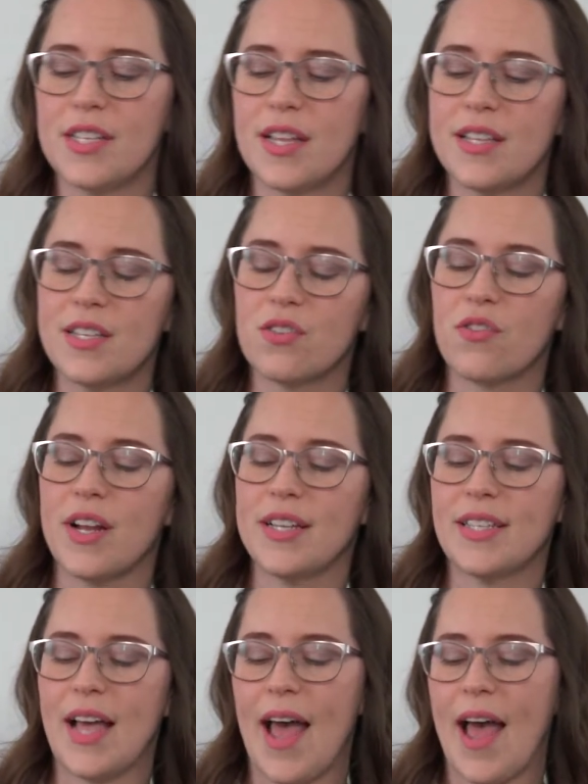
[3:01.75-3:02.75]
and this is great
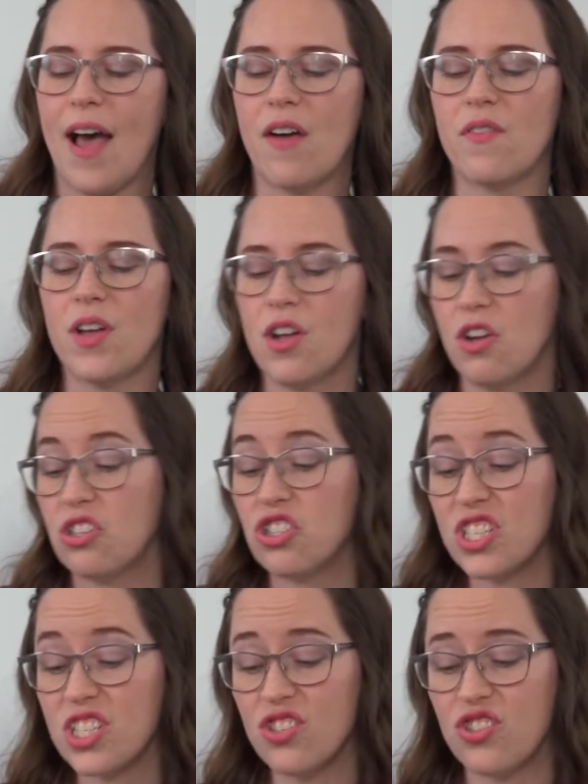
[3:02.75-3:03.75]
to have
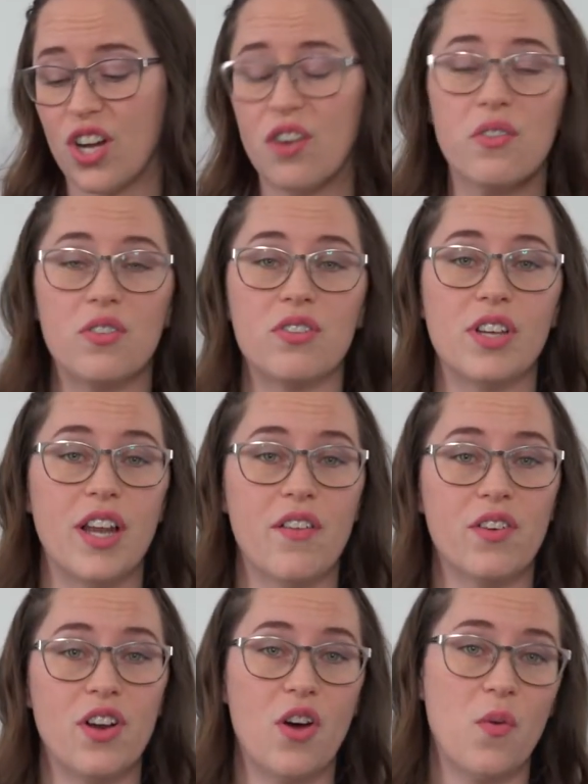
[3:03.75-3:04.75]
just in general. You
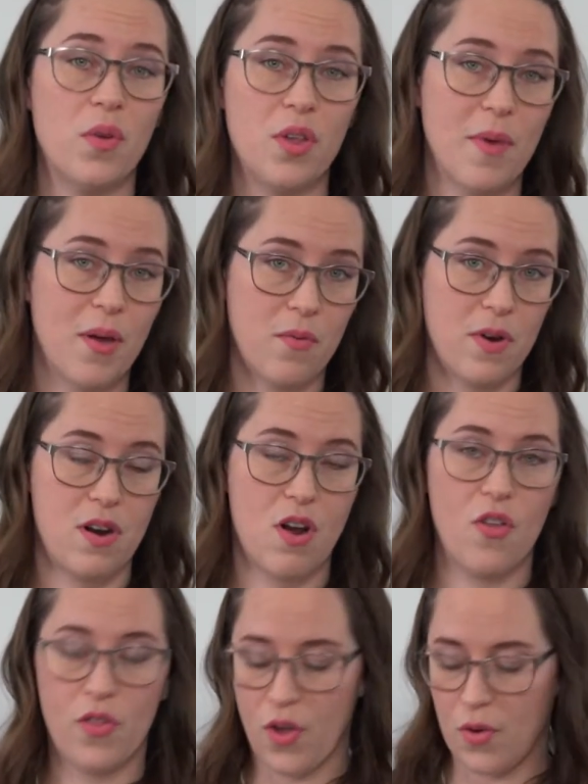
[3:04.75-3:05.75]
never know when you might want an
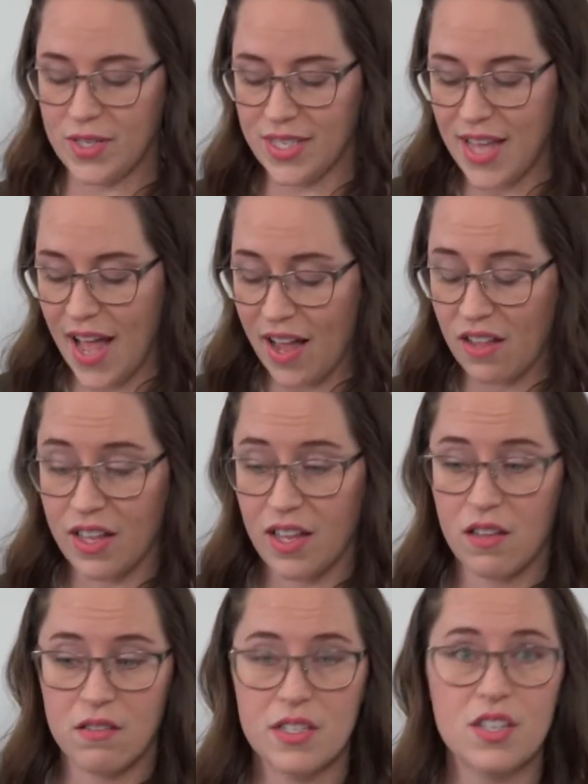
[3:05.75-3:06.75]
on-the-go snack. Like
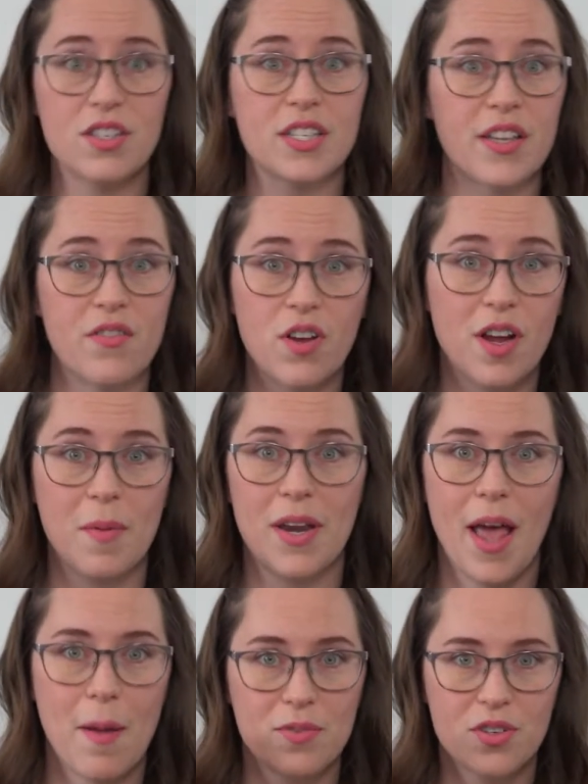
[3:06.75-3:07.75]
seriously, if you're coming
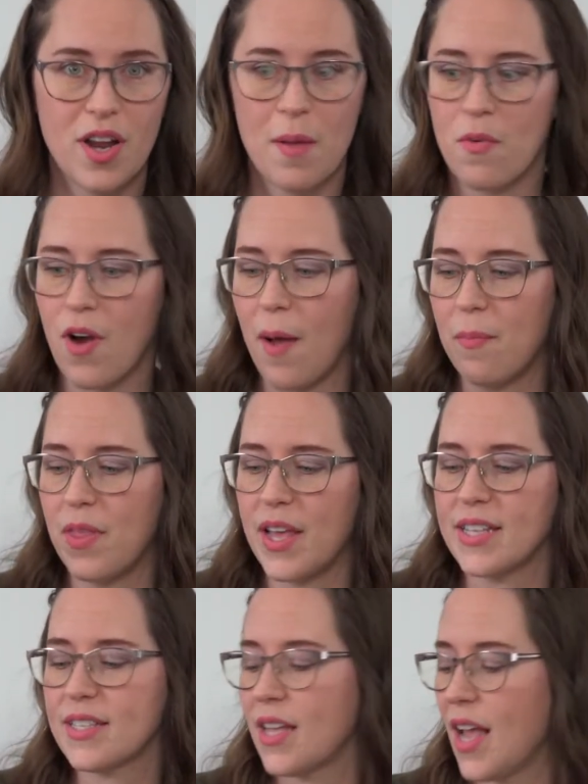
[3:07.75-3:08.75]
to Amsterdam, grab
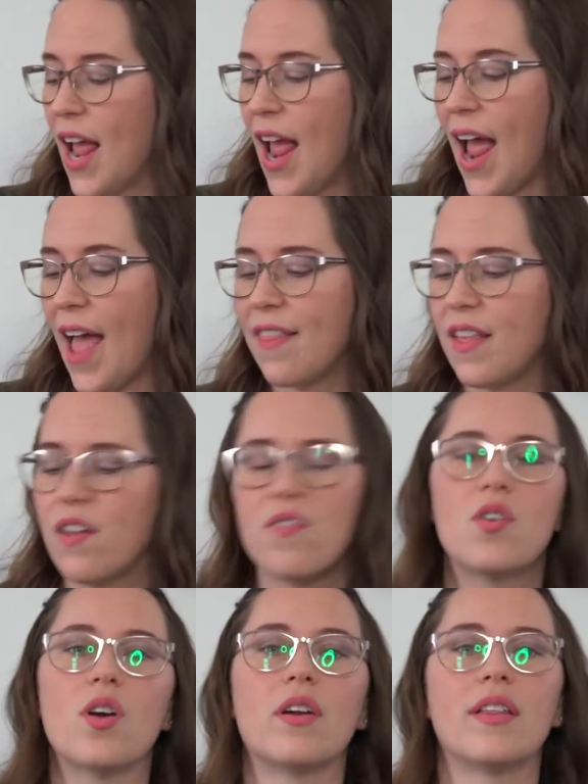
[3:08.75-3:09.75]
this, and then if
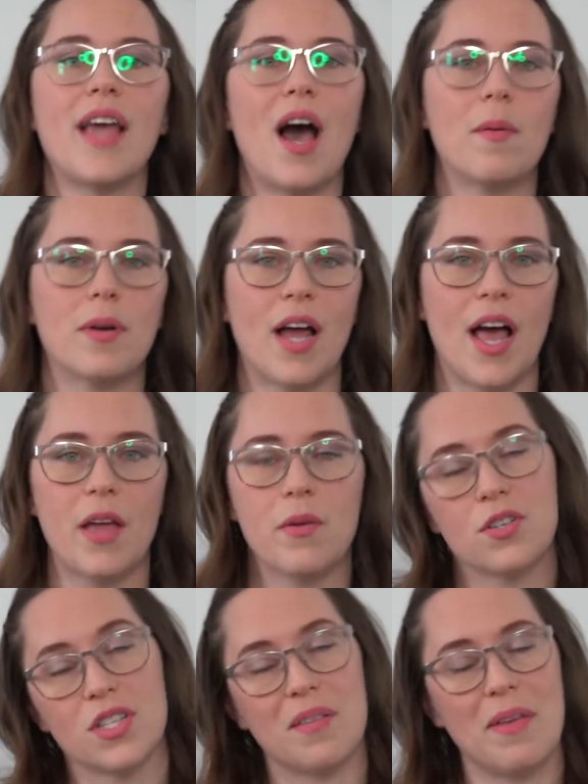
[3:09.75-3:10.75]
you go to the Albert Heijn,
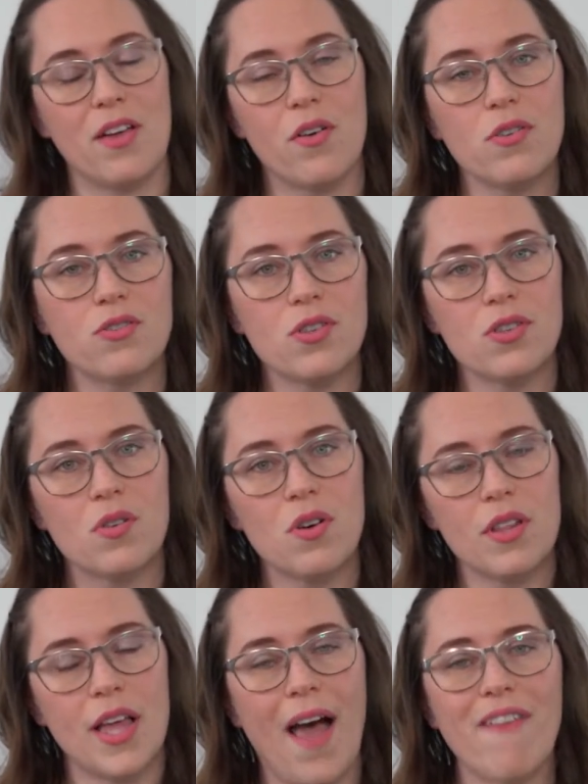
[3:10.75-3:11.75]
which is the main grocery
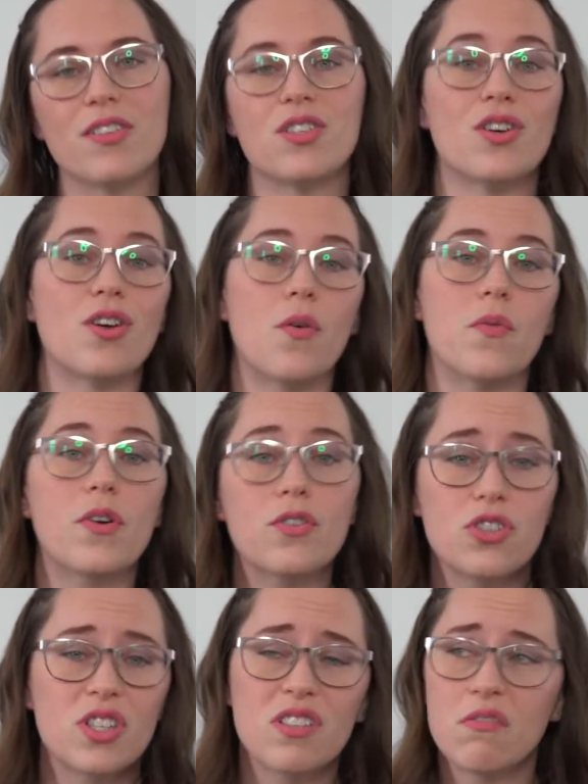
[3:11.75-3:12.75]
store, they have a to-go
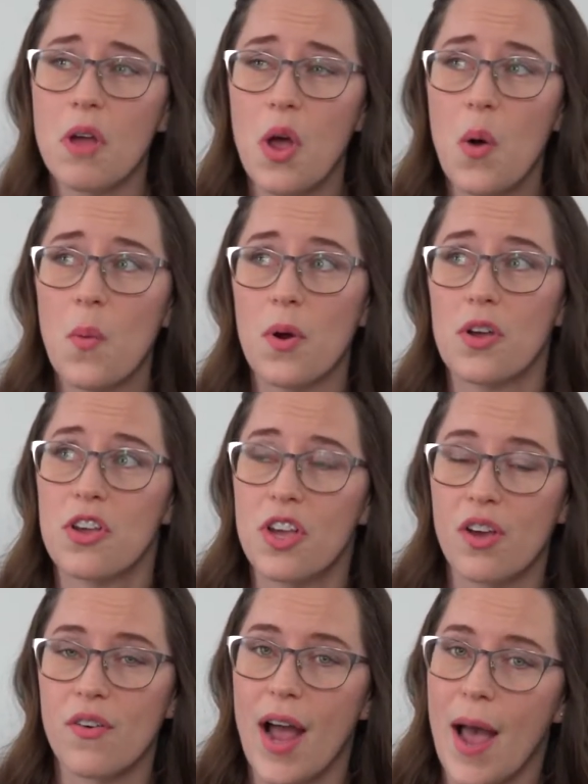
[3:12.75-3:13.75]
version where you
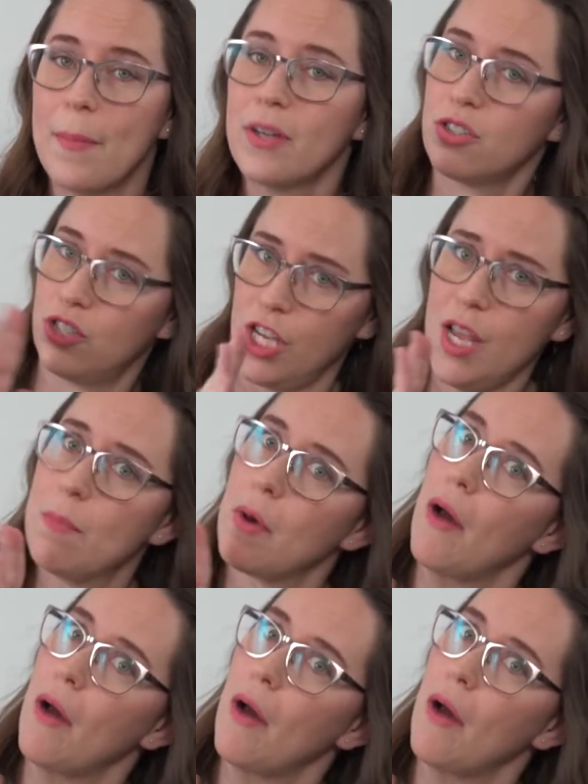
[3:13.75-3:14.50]
can grab cheap